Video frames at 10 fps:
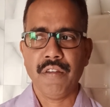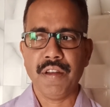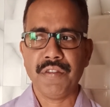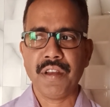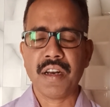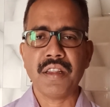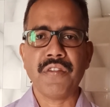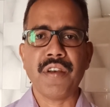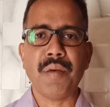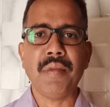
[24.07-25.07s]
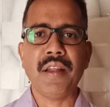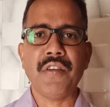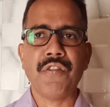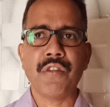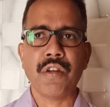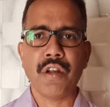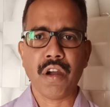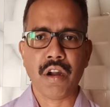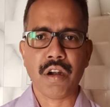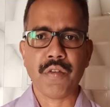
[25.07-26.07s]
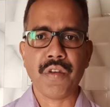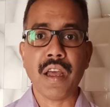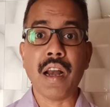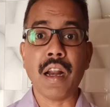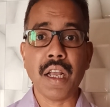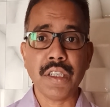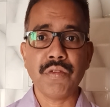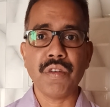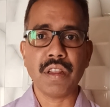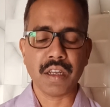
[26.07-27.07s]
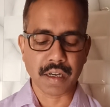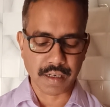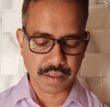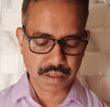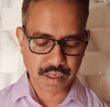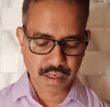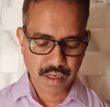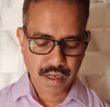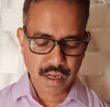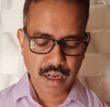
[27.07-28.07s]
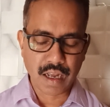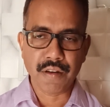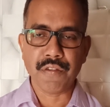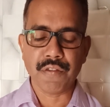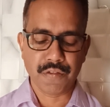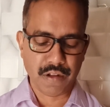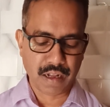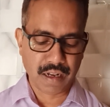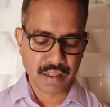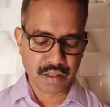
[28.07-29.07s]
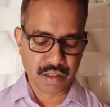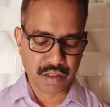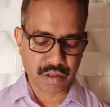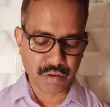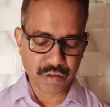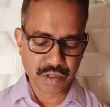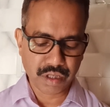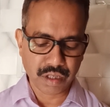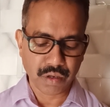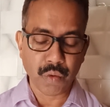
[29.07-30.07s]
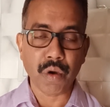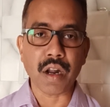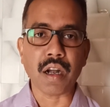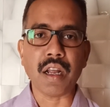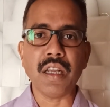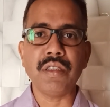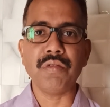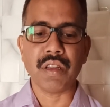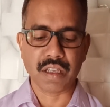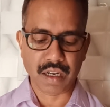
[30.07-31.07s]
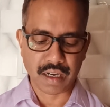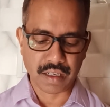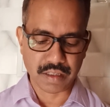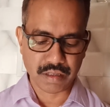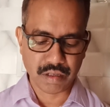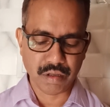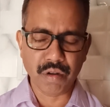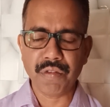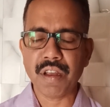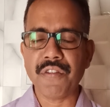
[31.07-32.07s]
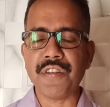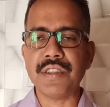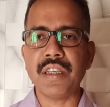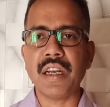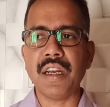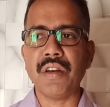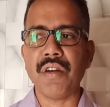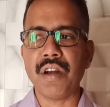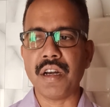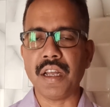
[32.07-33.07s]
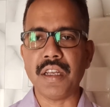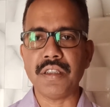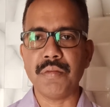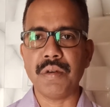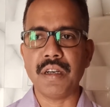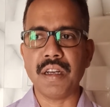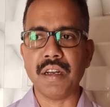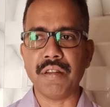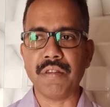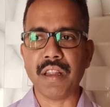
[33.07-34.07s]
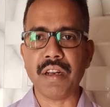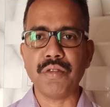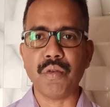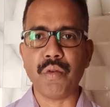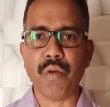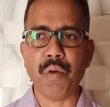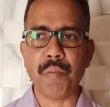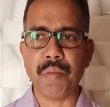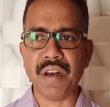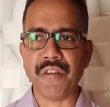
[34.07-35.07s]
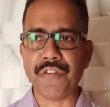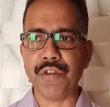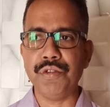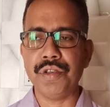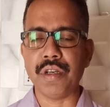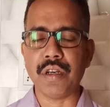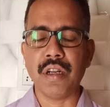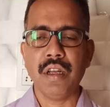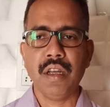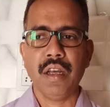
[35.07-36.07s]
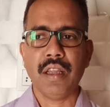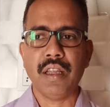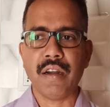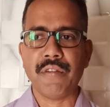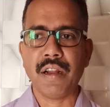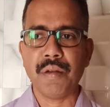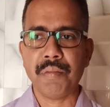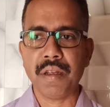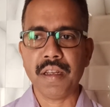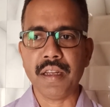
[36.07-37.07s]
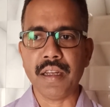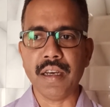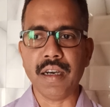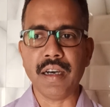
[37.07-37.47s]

When we are in the family of God, we are raised with Christ. And those who are raised with Christ, though we are physically not raised, but there is a hope in a future that we'll be